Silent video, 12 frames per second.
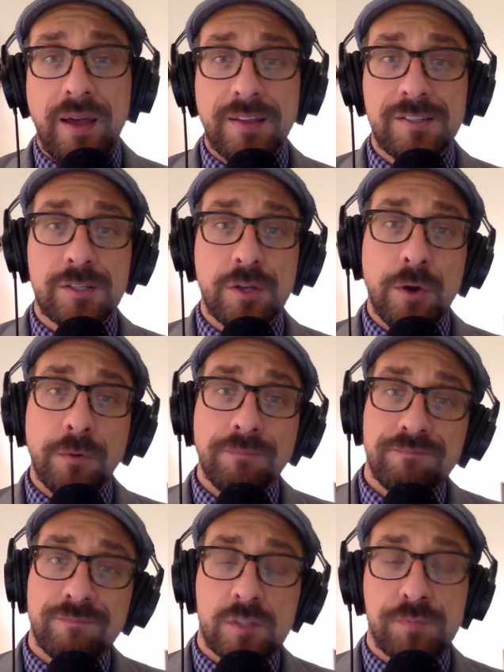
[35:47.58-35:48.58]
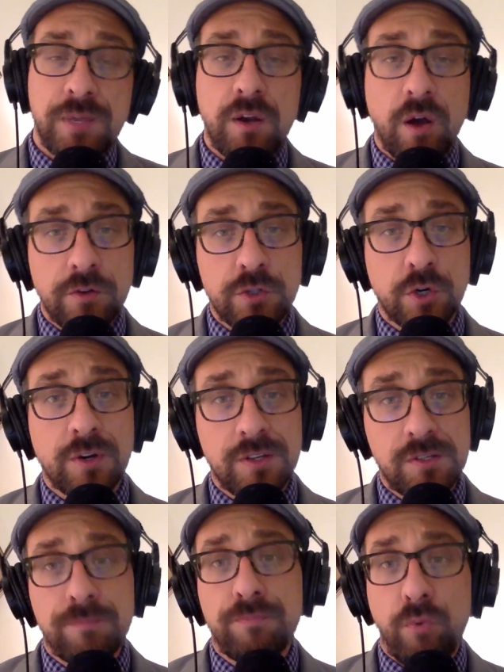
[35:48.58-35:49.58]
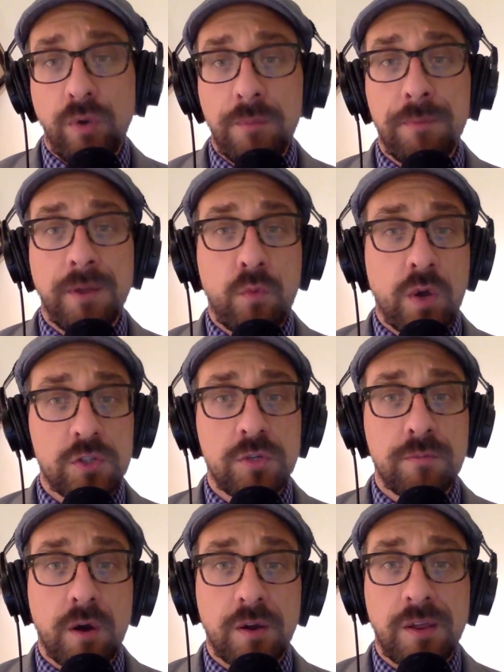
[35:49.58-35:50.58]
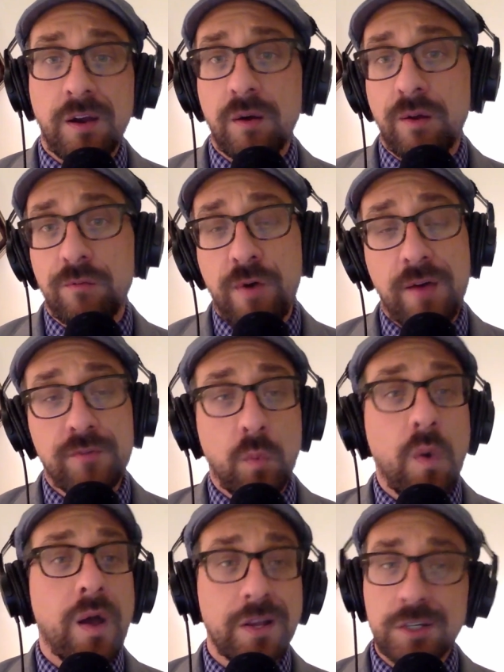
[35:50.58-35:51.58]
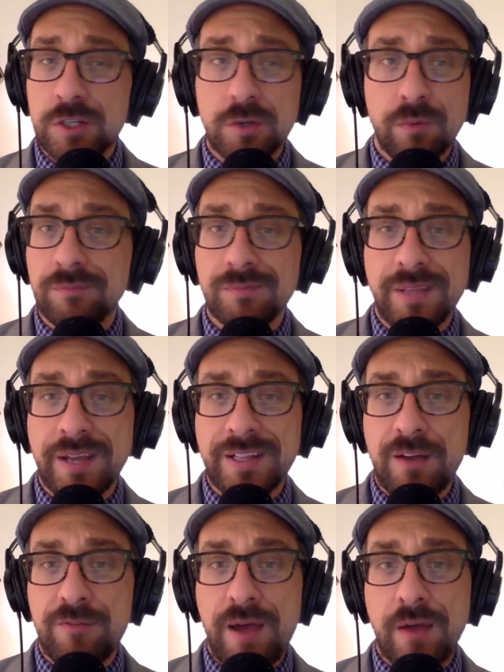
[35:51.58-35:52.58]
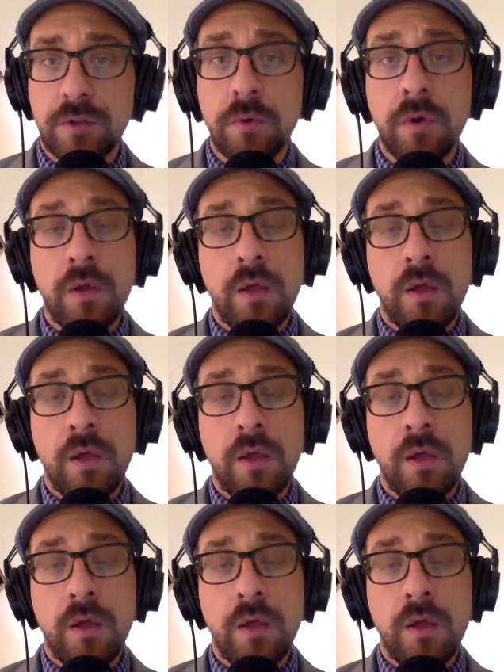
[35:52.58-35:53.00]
So speed on dirt is a really big question mark here. And at 5-1, I just don't like that value.